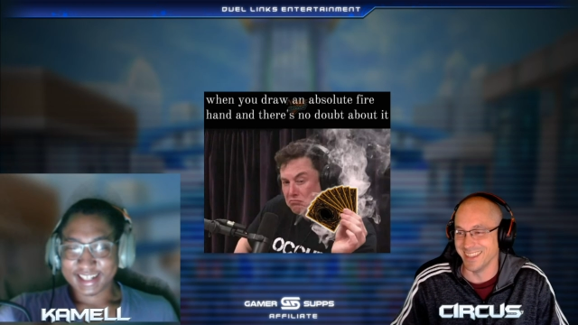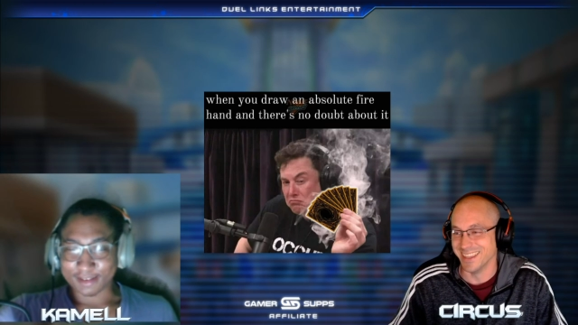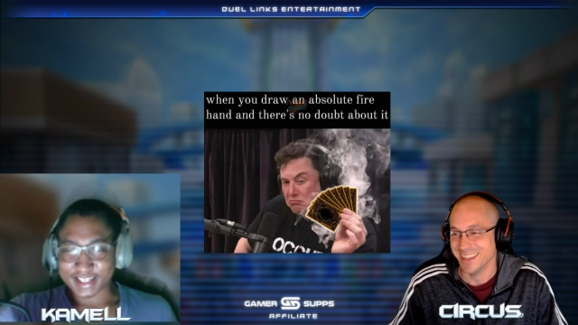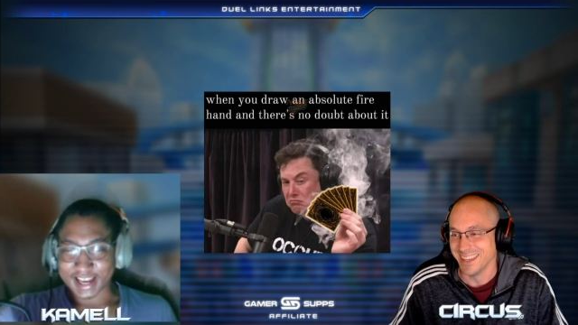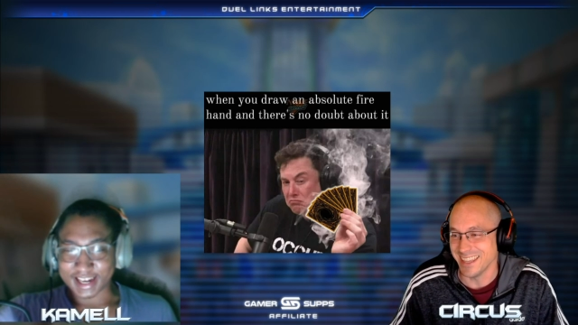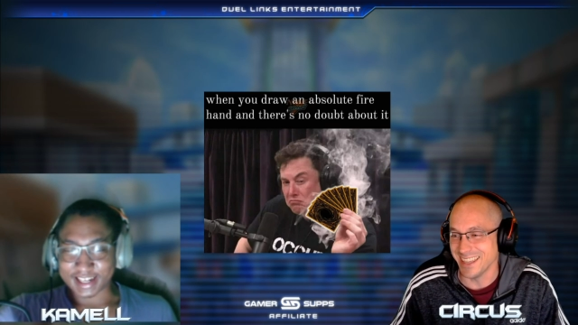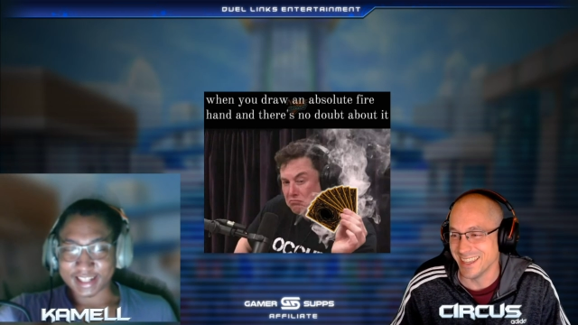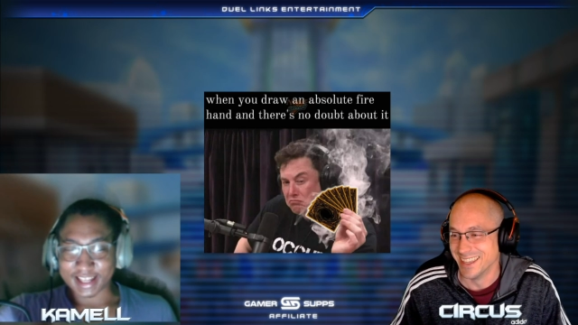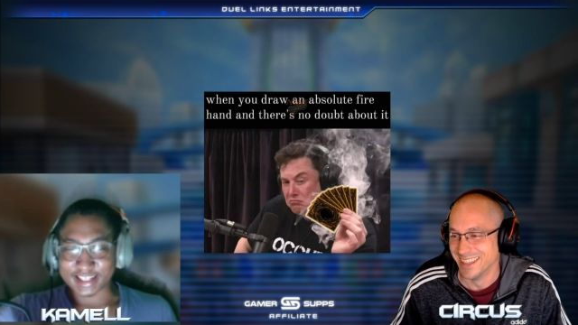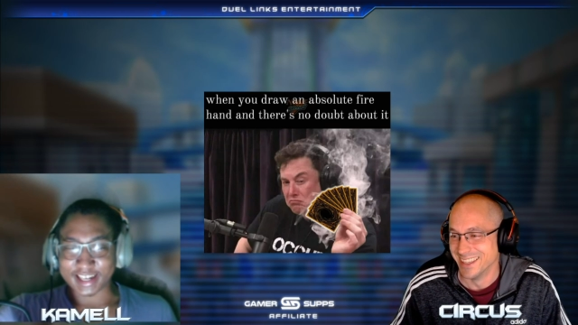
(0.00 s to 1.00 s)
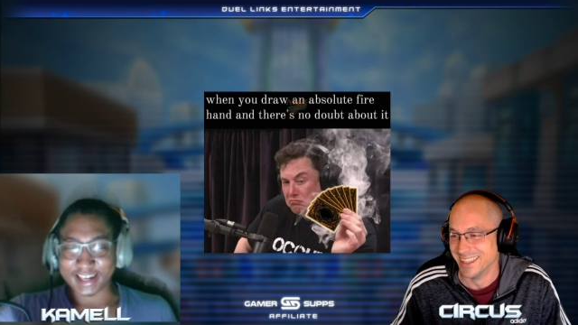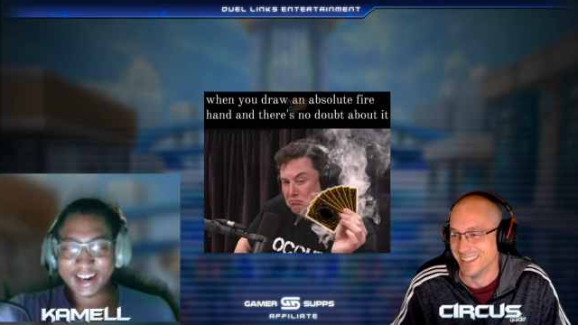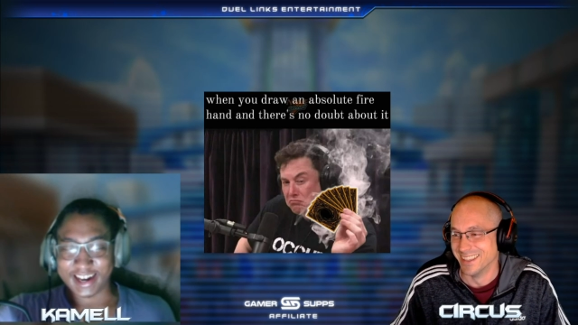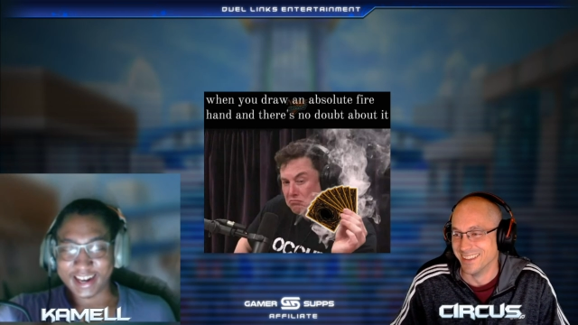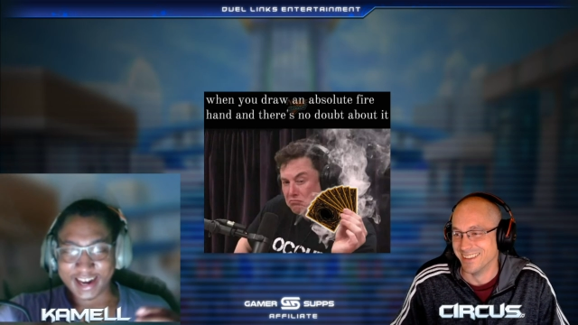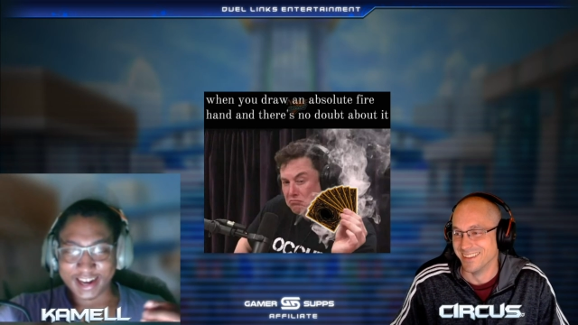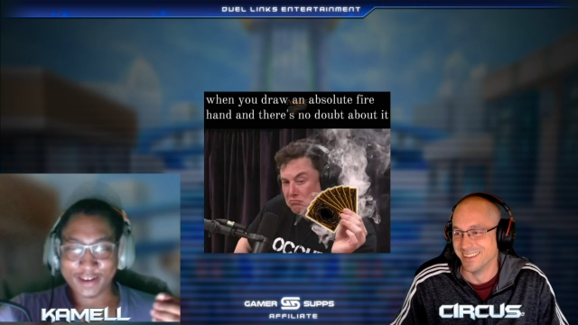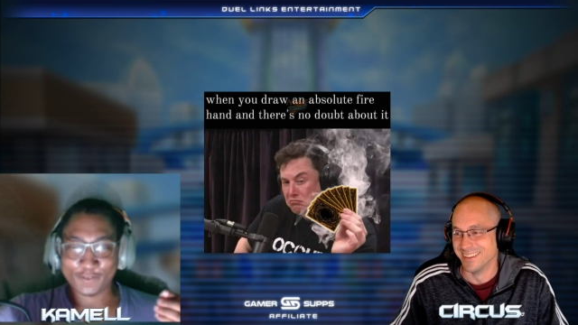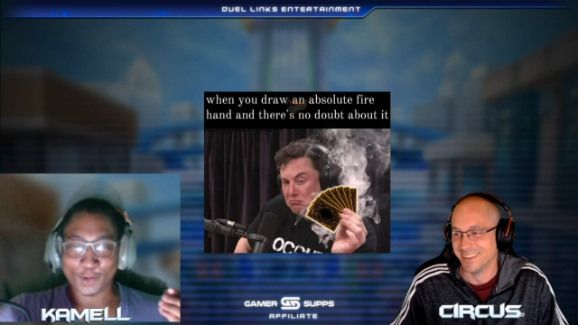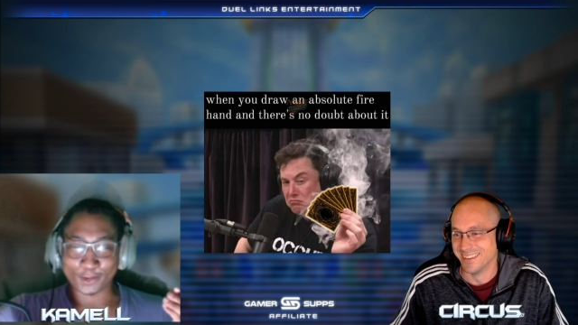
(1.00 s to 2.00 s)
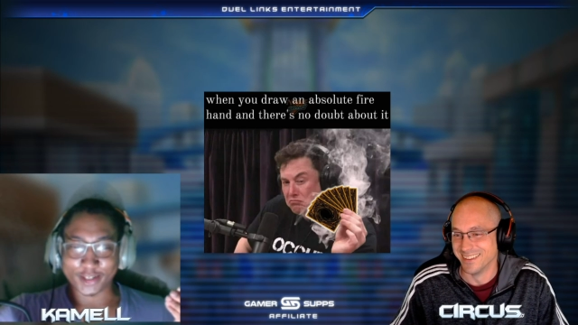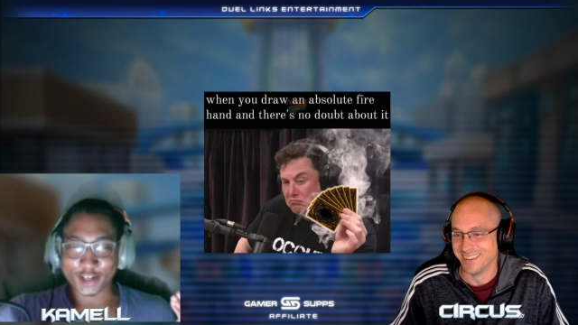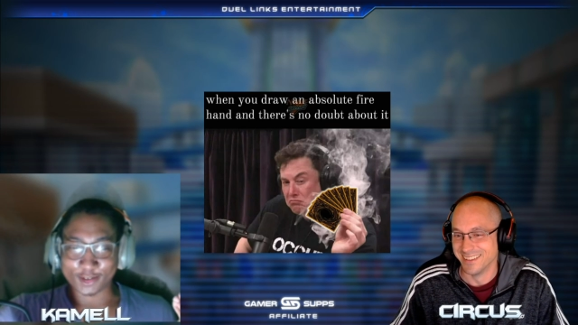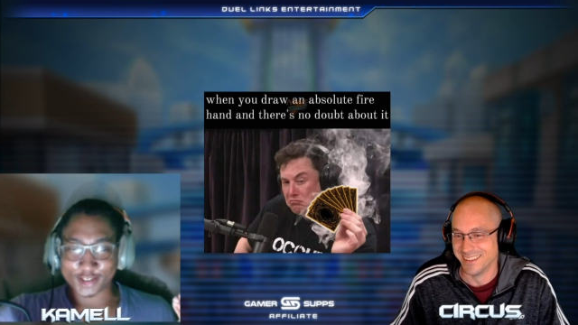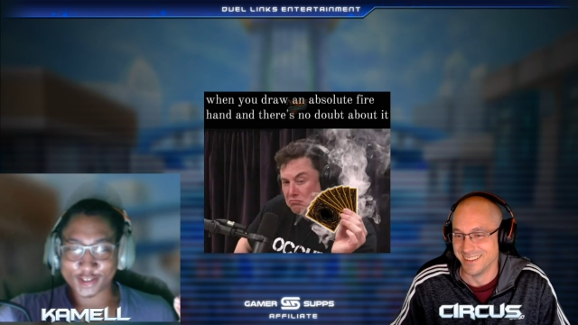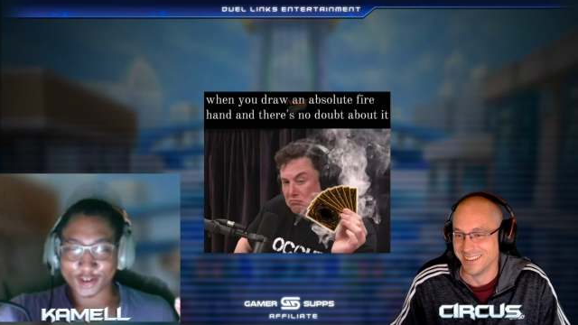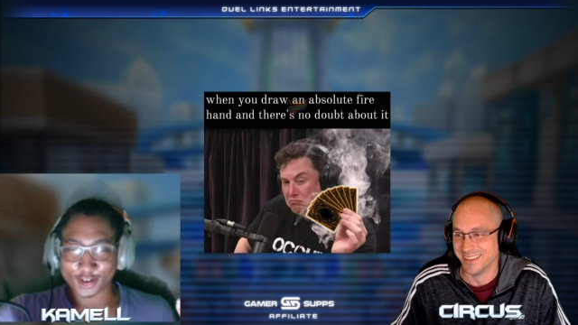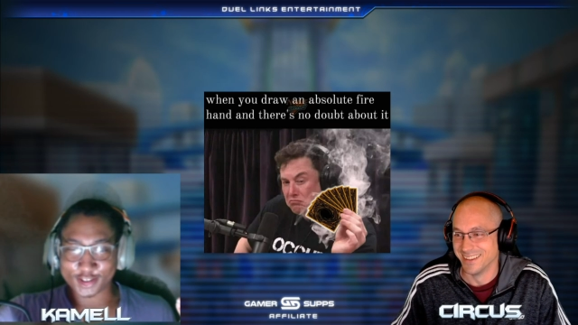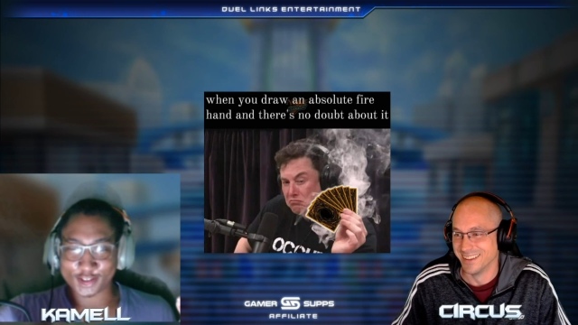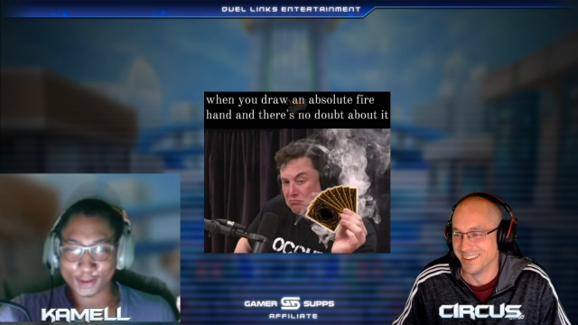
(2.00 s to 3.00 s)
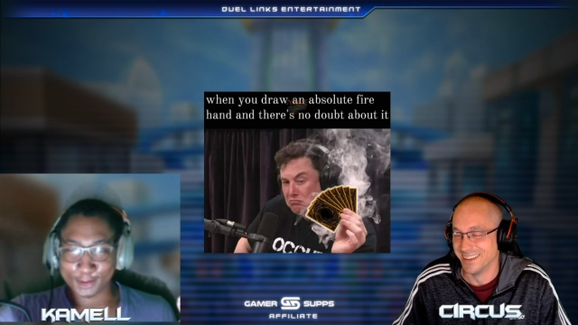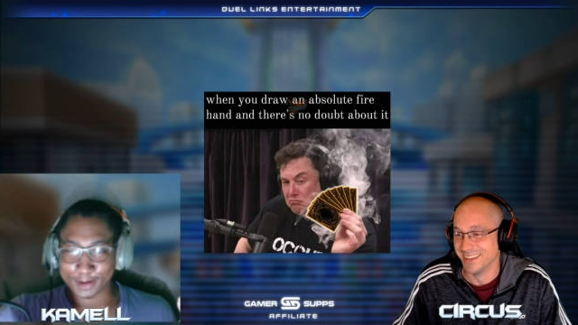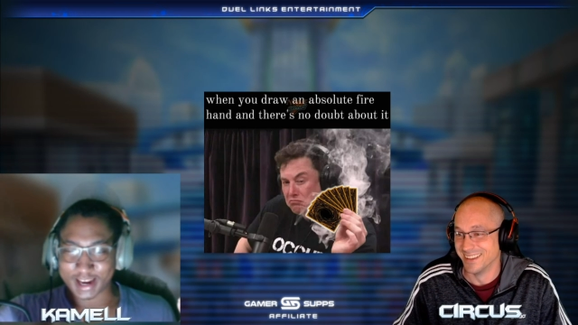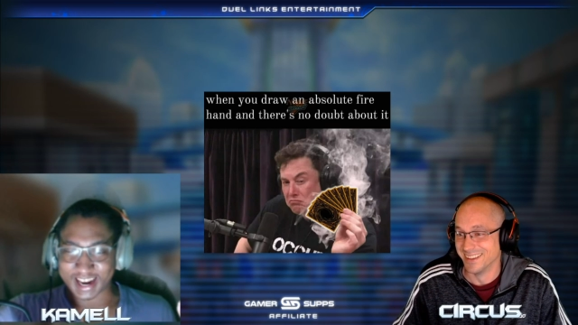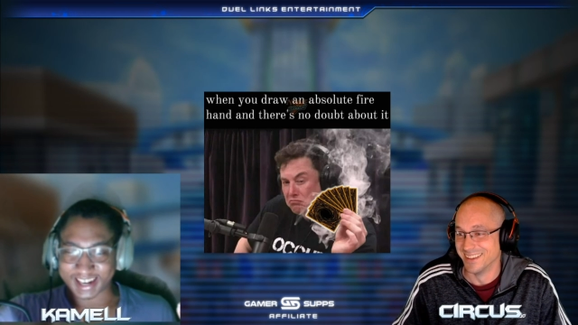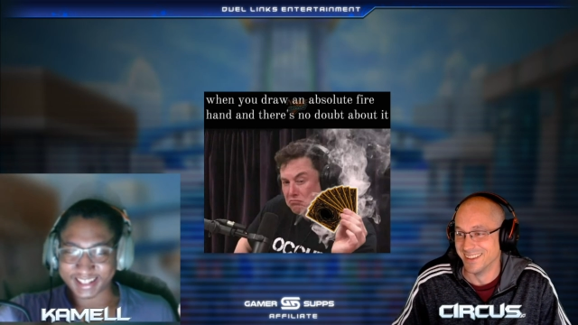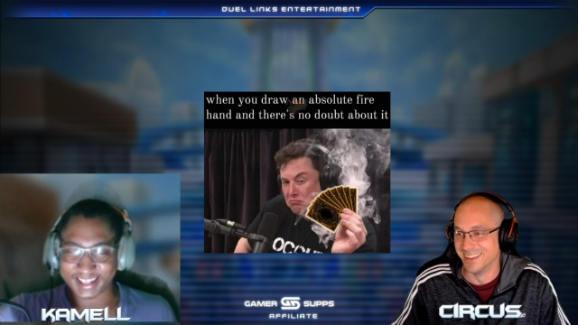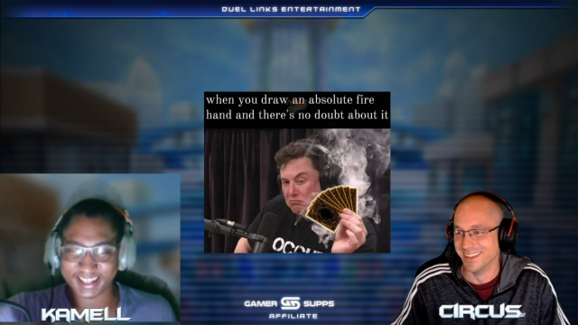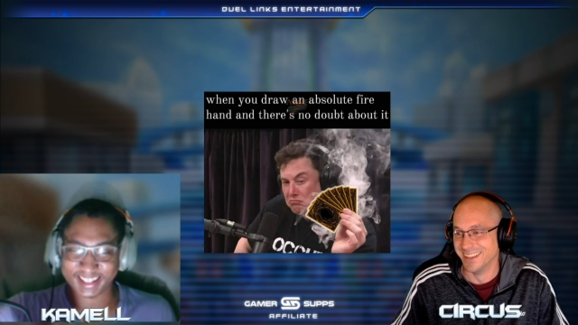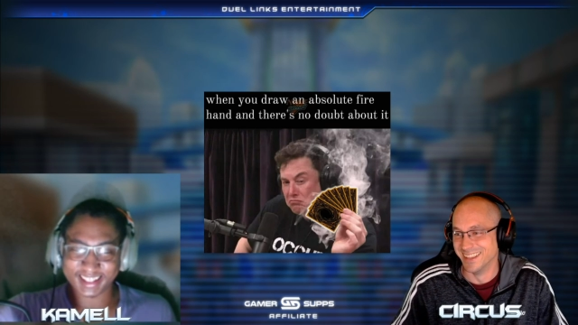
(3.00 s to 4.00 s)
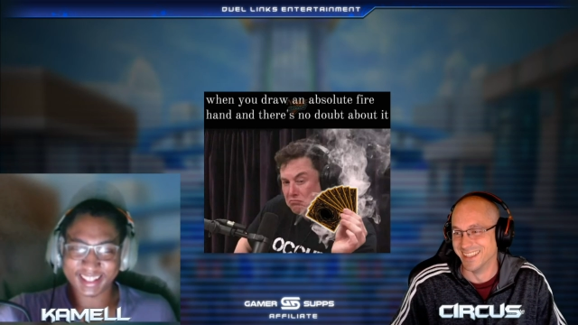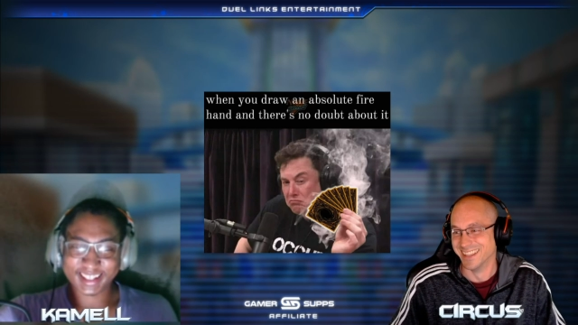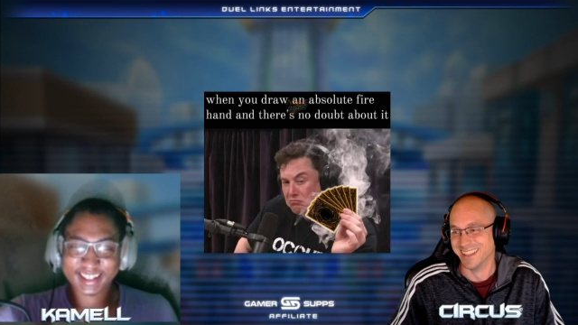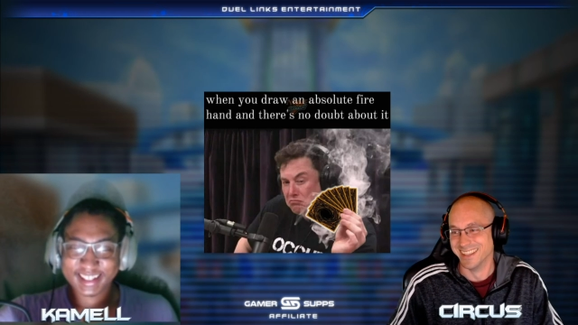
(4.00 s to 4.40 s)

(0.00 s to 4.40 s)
Speaker 1: Yep, that's that. That's that. Invoke Neo's turn two hand.